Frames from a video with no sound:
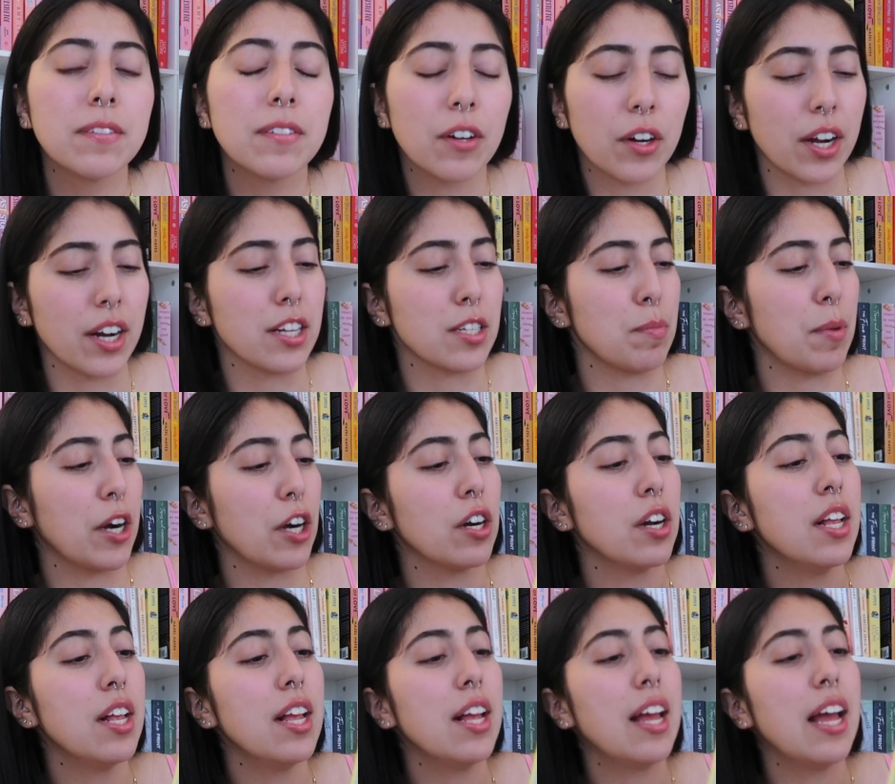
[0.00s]
Okay, doesn't matter.
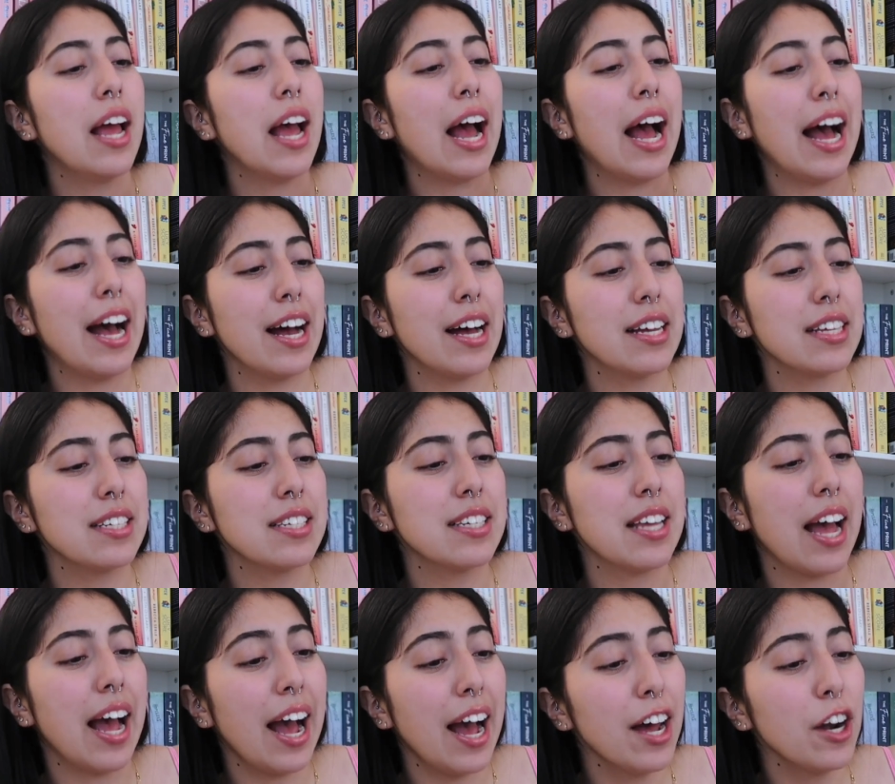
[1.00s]
Has
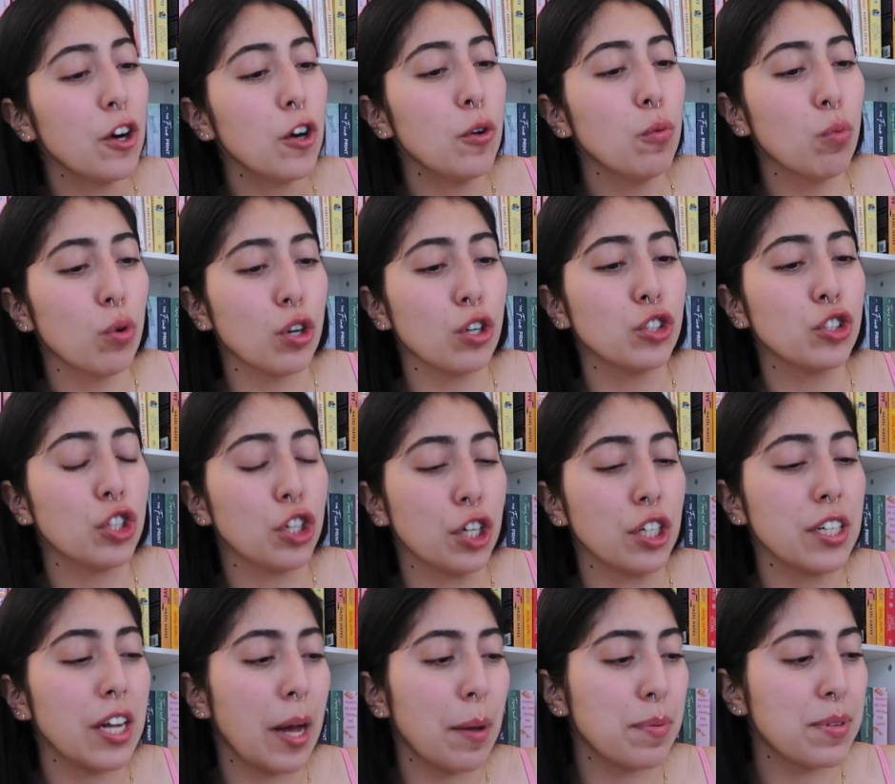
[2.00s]
had her world
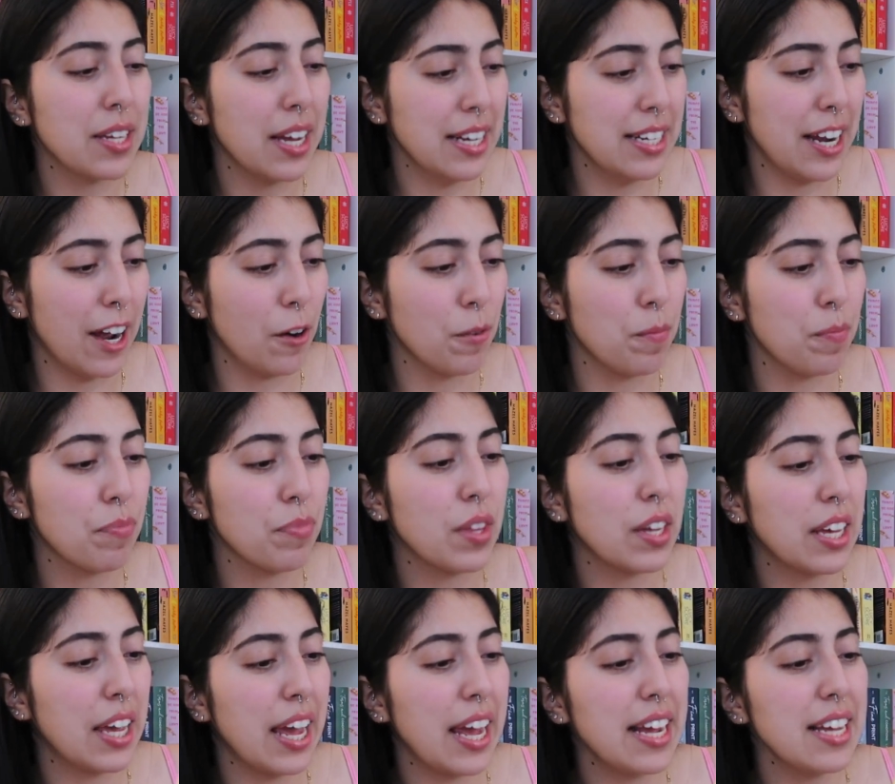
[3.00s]
turned upside down.
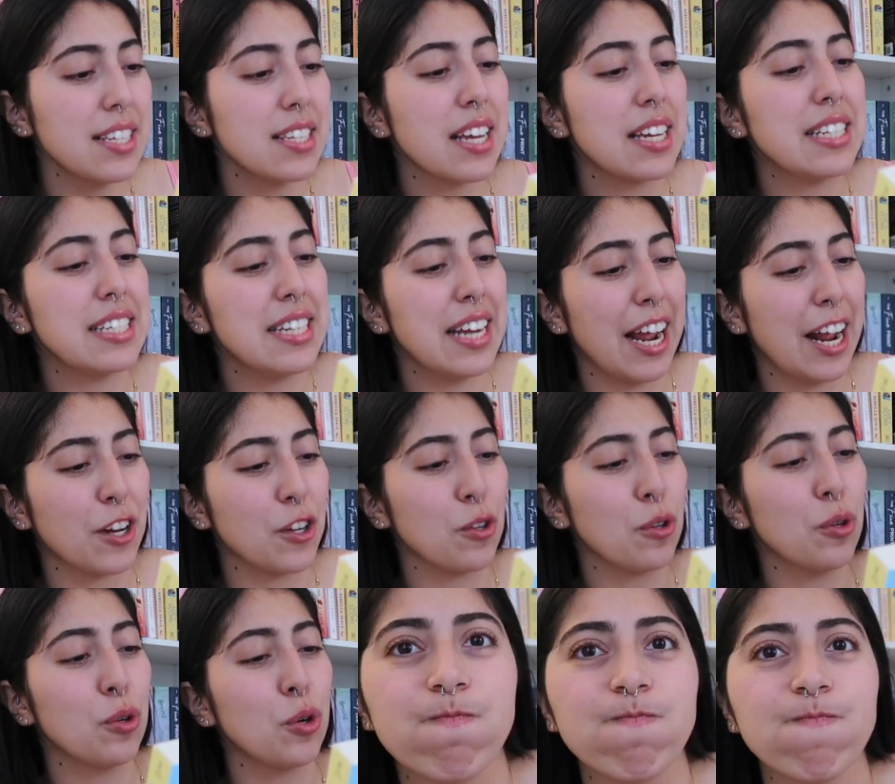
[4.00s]
The case, Daniel,